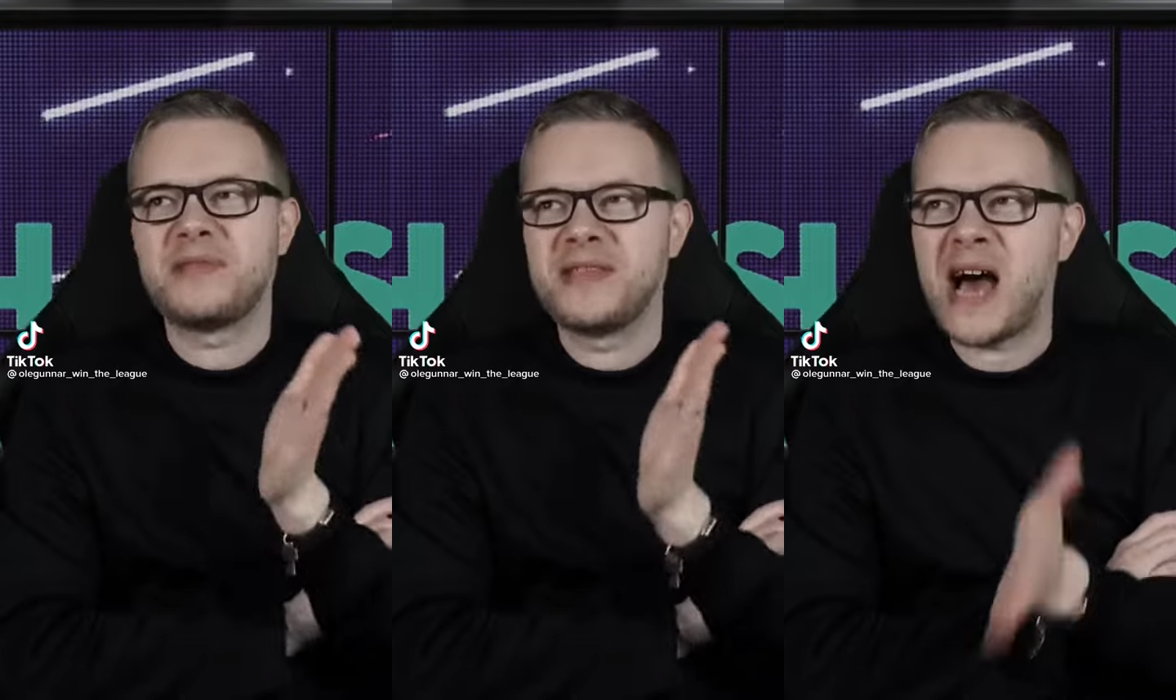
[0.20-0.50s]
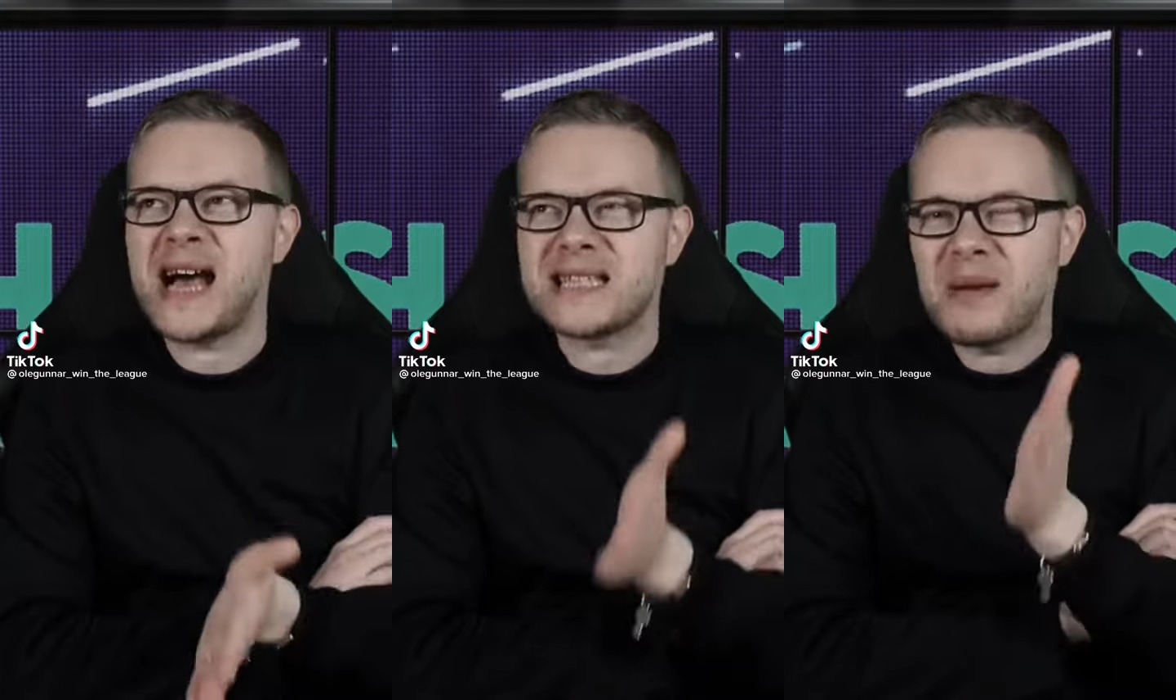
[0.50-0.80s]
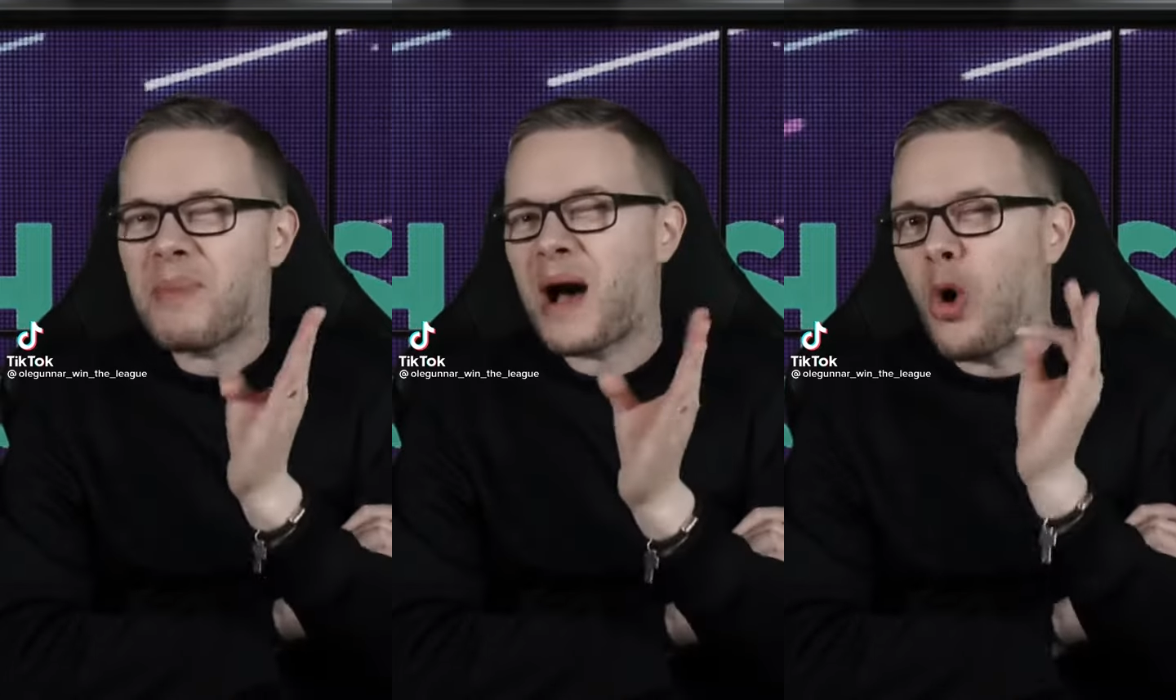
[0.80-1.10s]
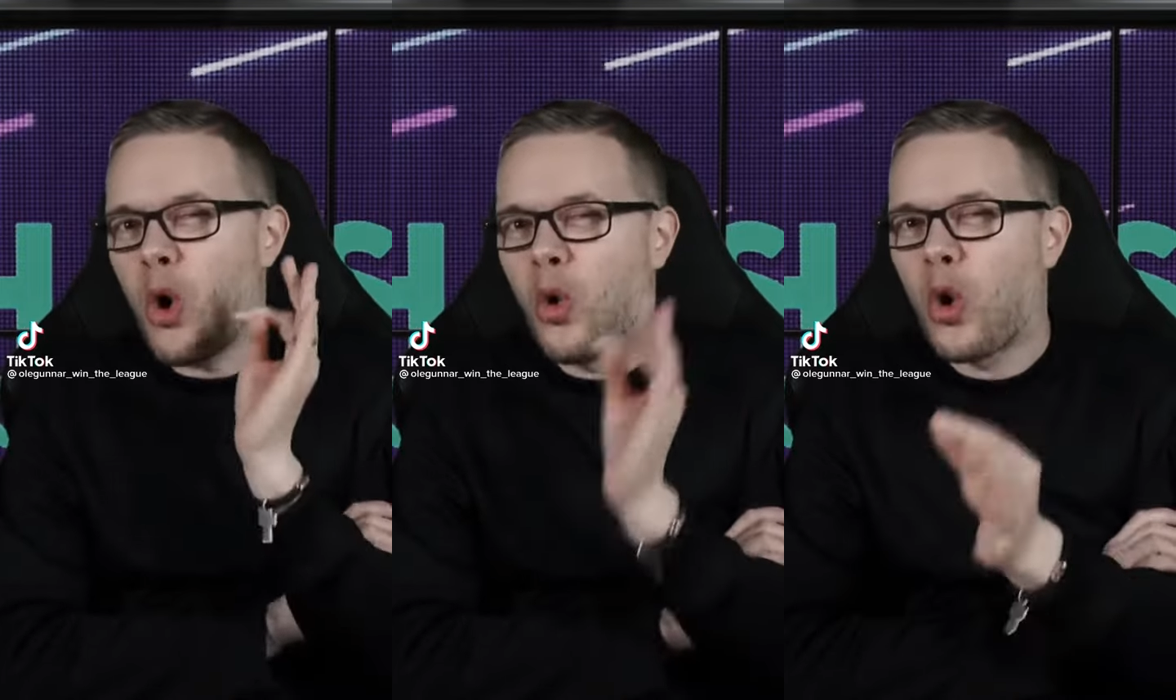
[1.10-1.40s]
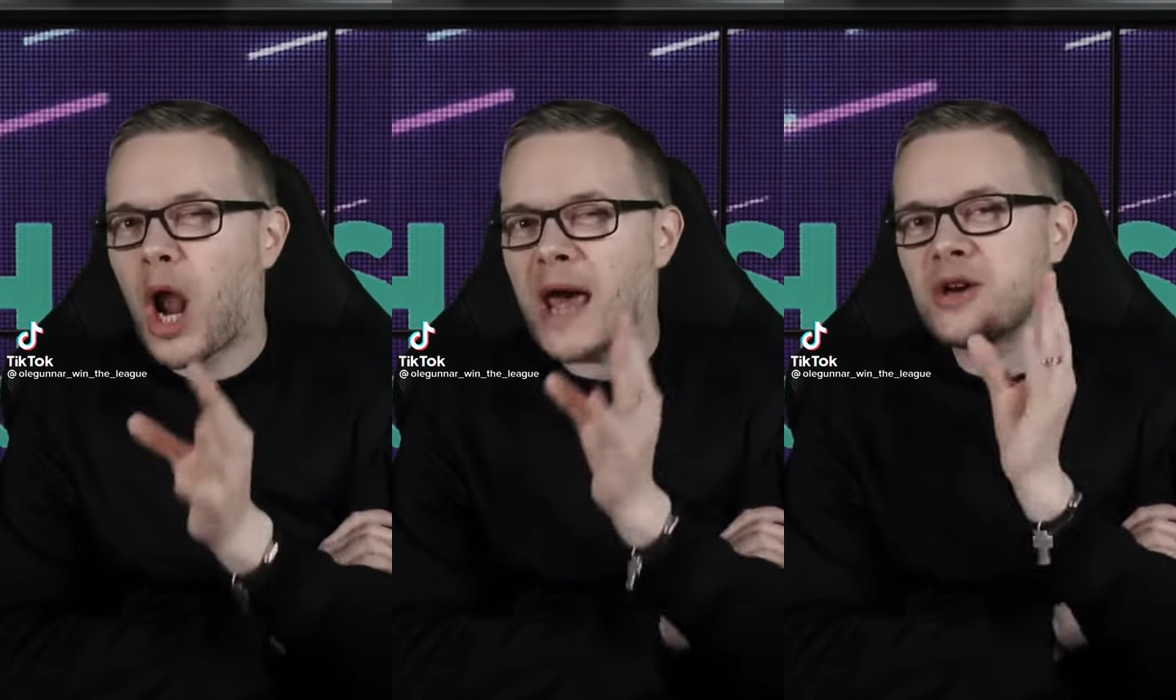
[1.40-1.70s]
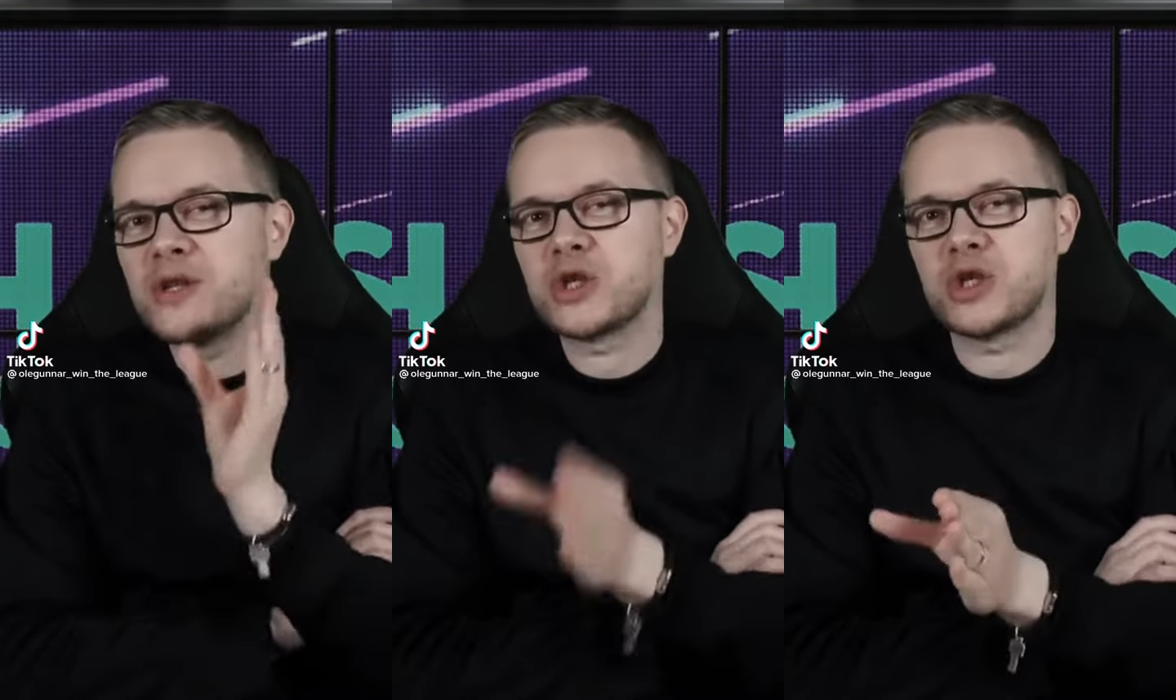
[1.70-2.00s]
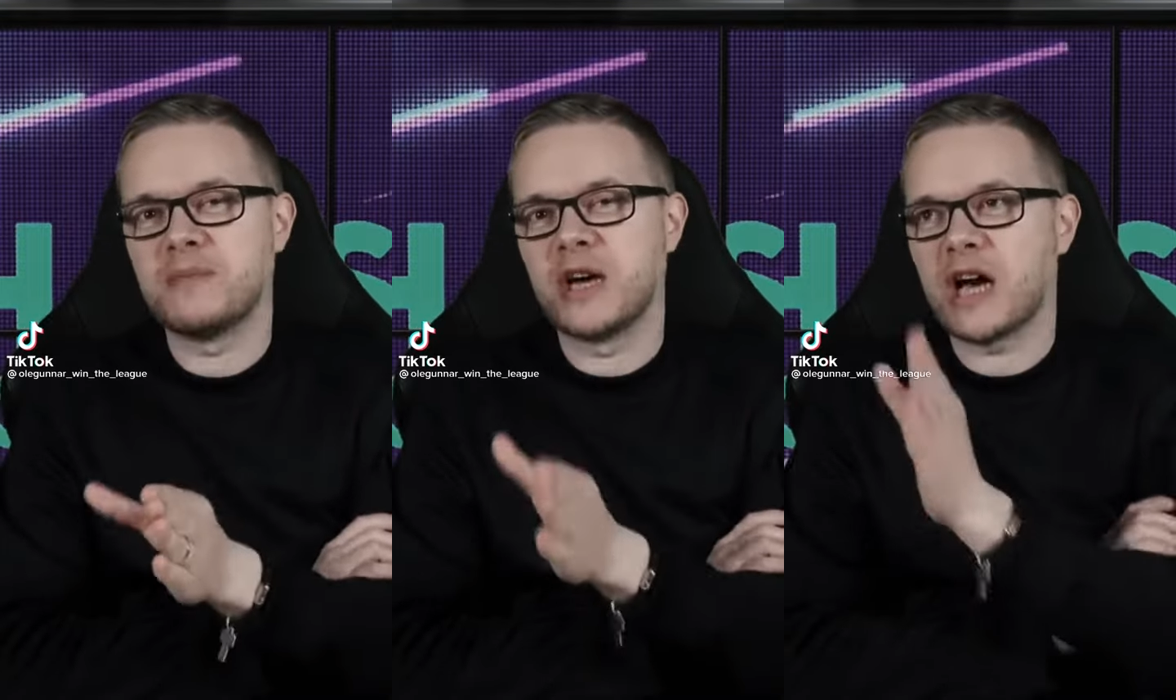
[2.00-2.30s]
that's about all I could
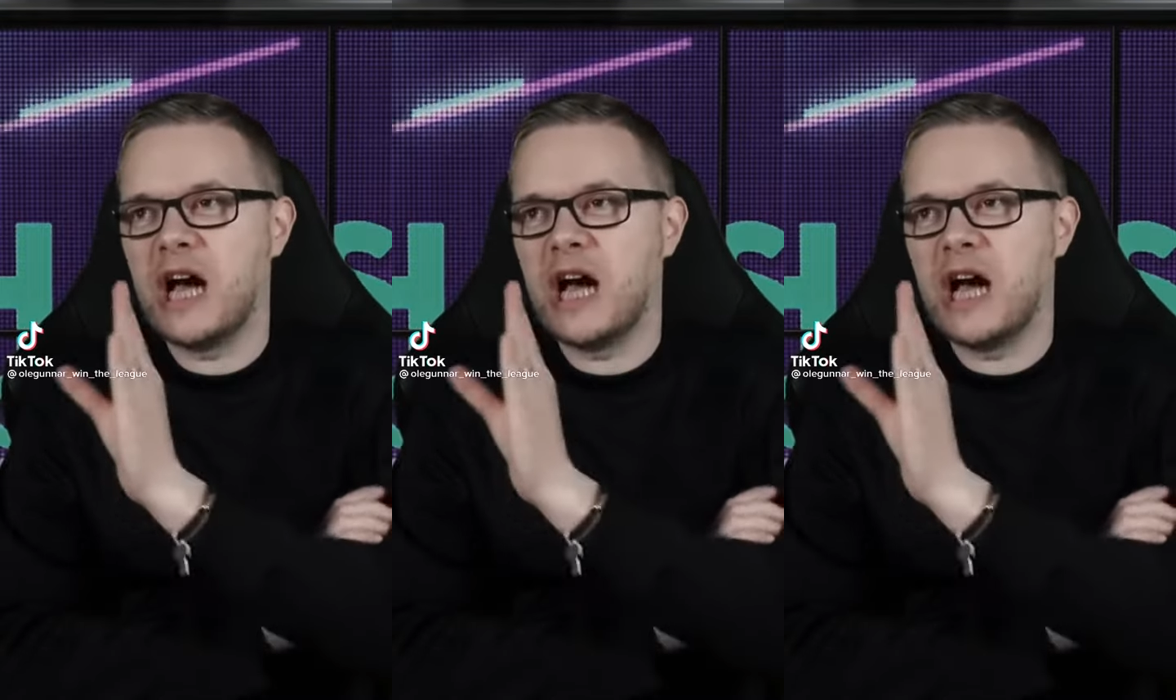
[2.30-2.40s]
stomach.